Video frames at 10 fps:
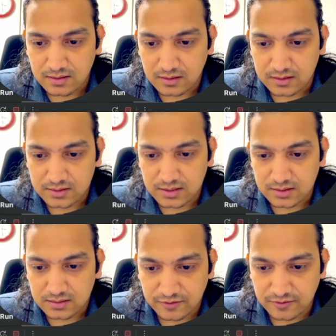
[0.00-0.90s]

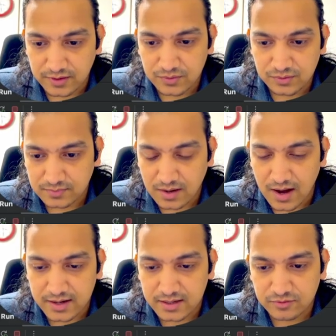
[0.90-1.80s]
order view
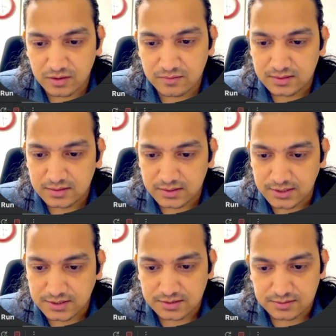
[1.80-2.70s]
item will be
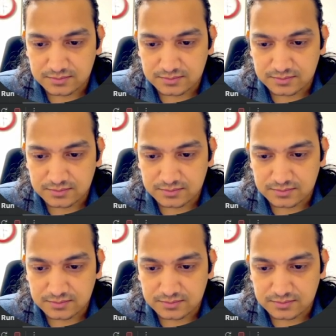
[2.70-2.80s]
it.